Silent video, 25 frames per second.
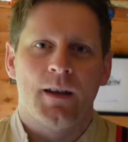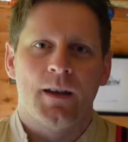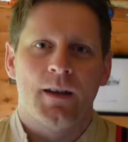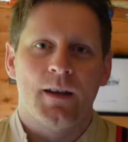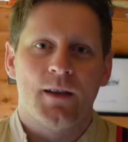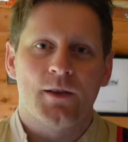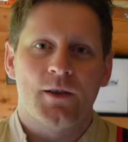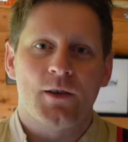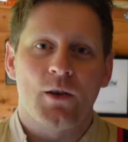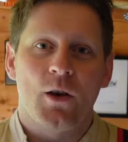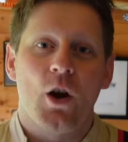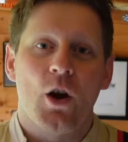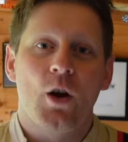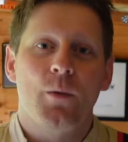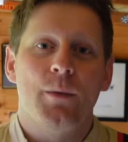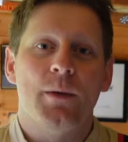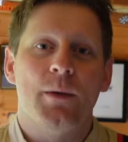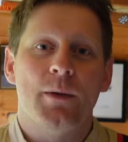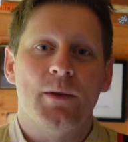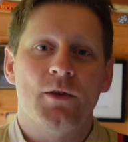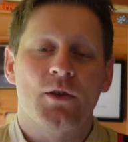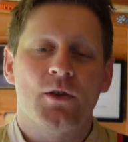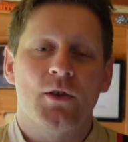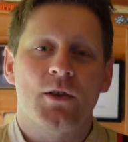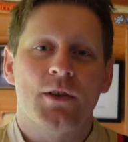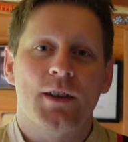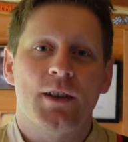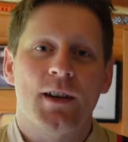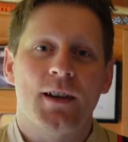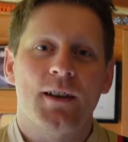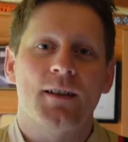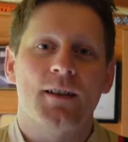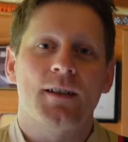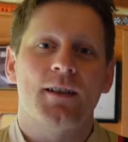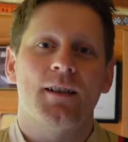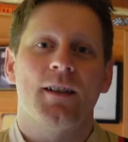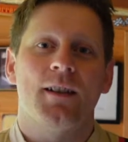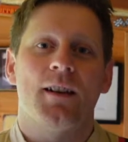So I hope you enjoyed
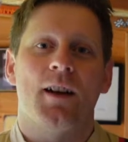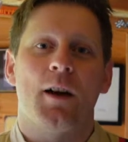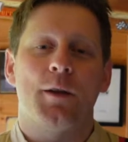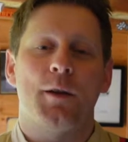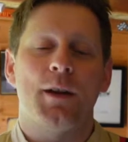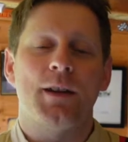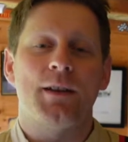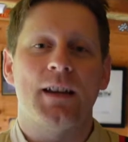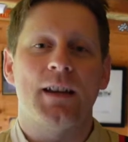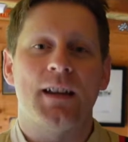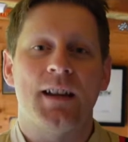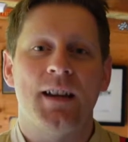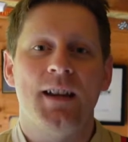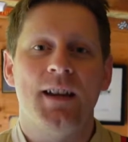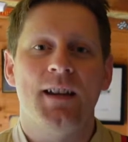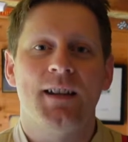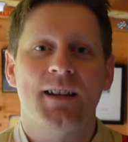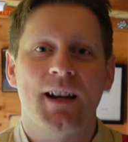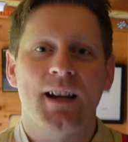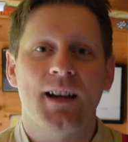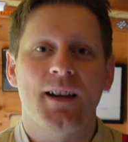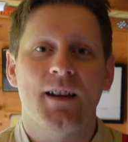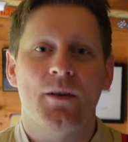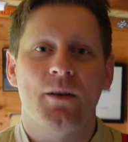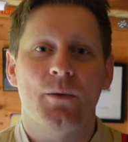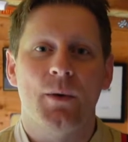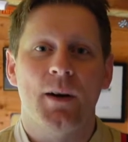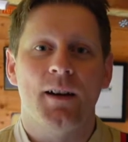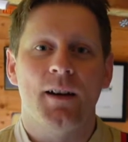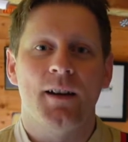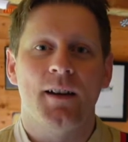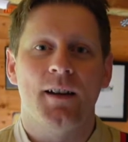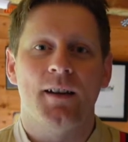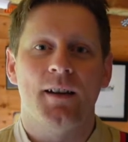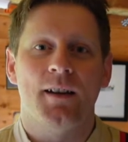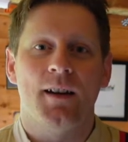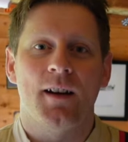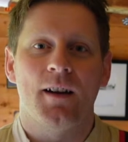that. I think the key
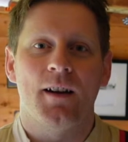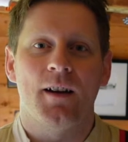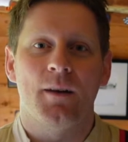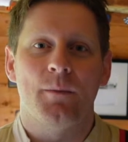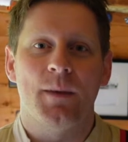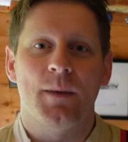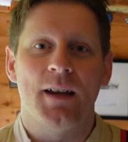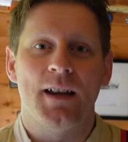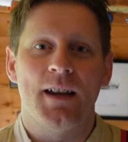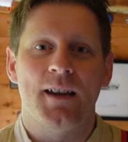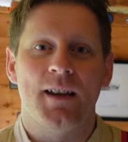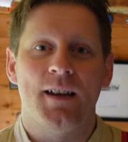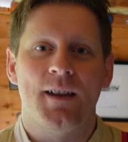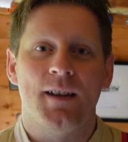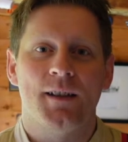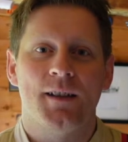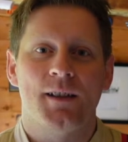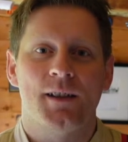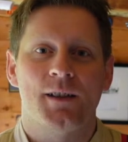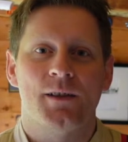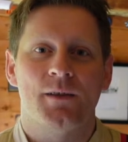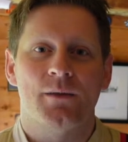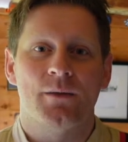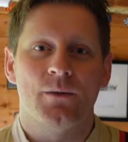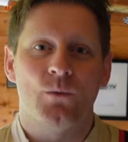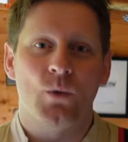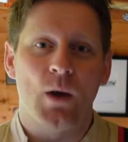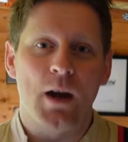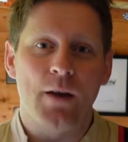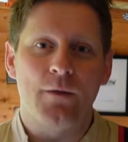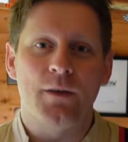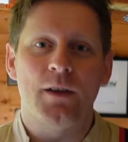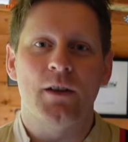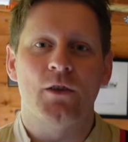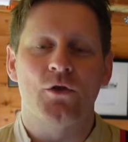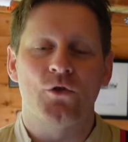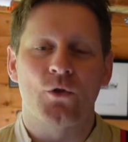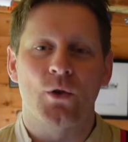takeaway is whatever
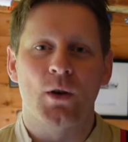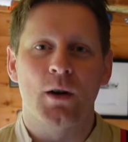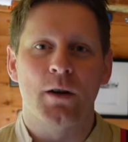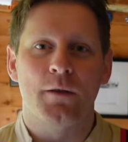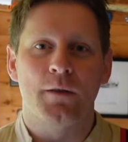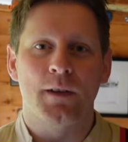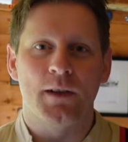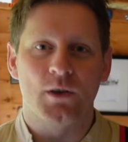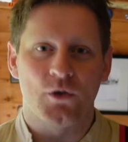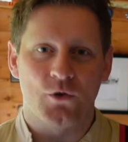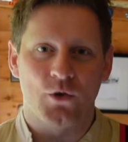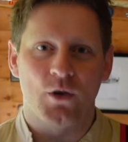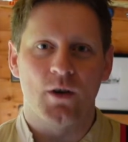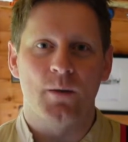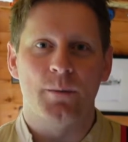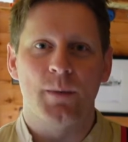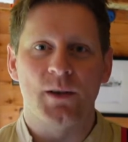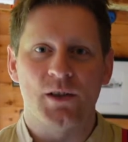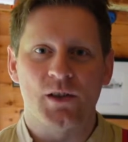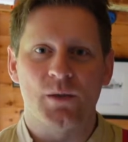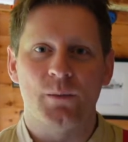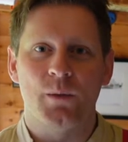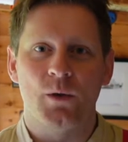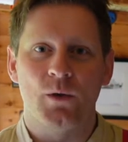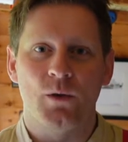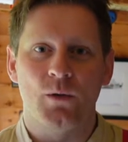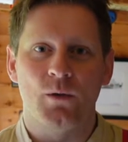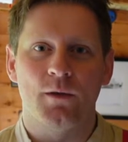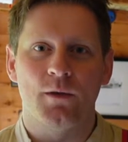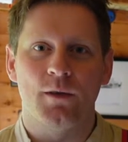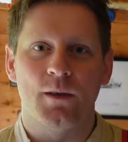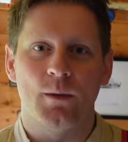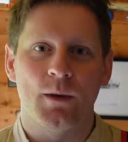you're driving, try and be smooth.